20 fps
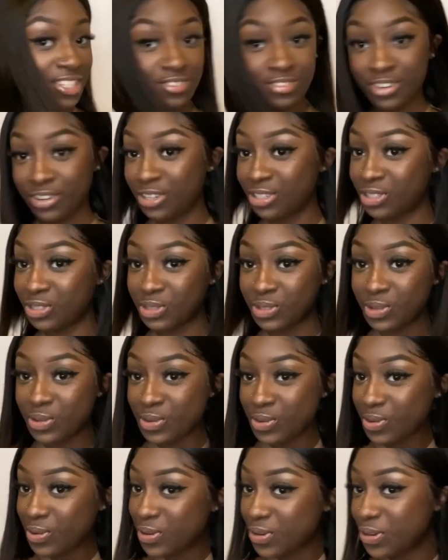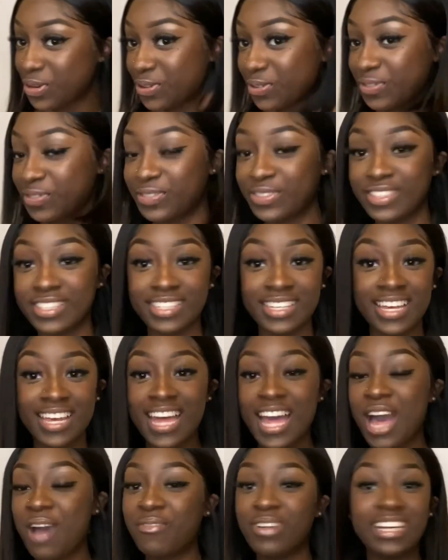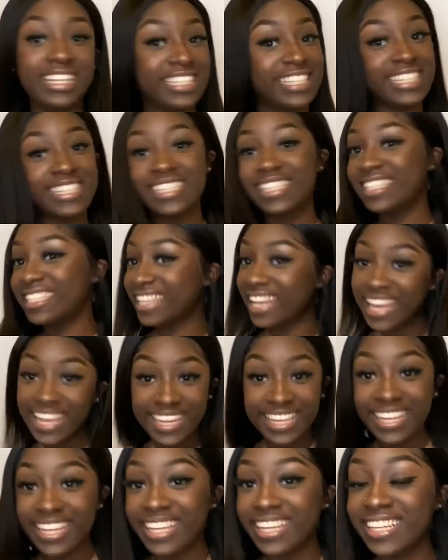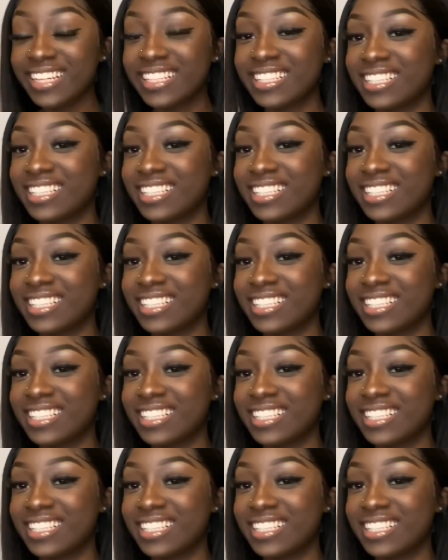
very soft. I managed to slay it.